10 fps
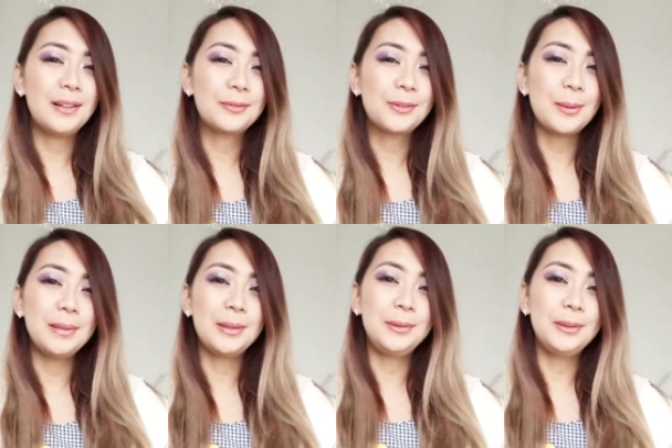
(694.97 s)
from
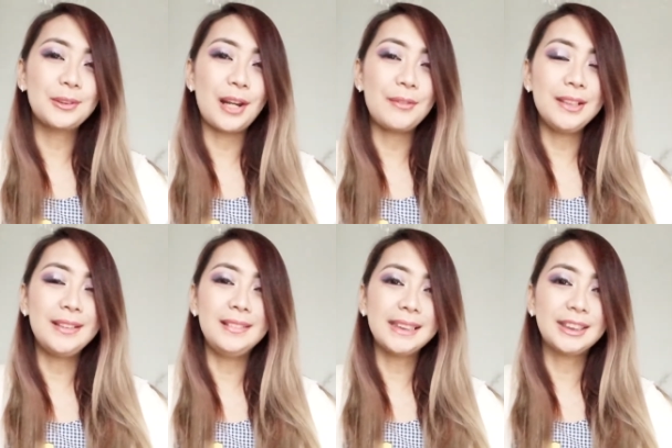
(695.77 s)
the holographic
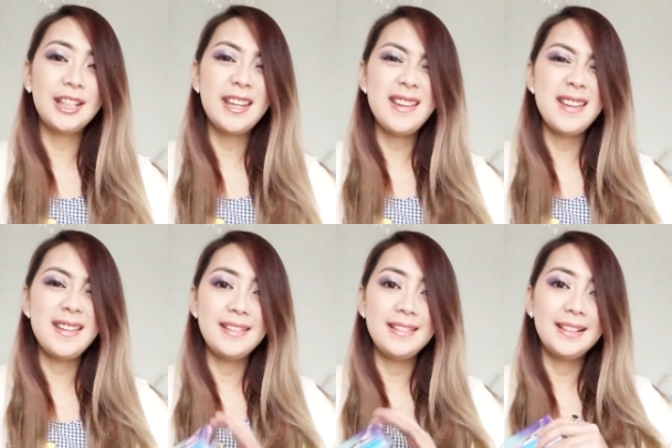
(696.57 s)

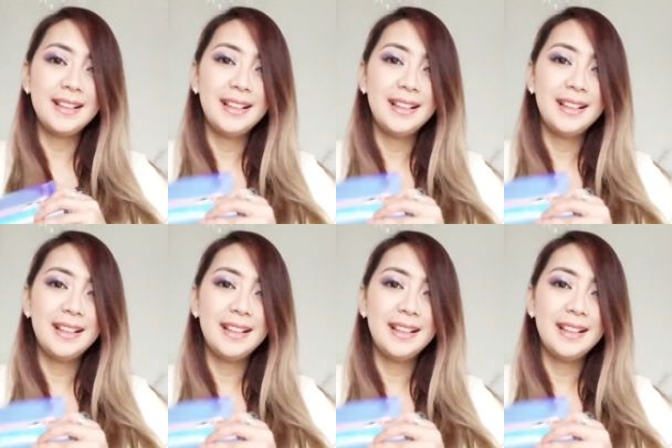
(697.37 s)
collection.